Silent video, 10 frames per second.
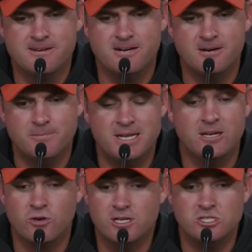um, he
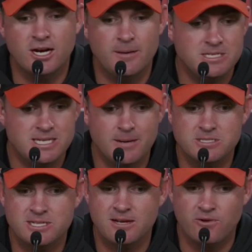did a great job. He snapped
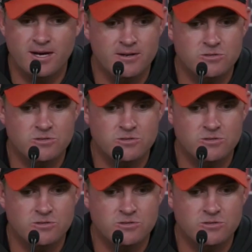his head around.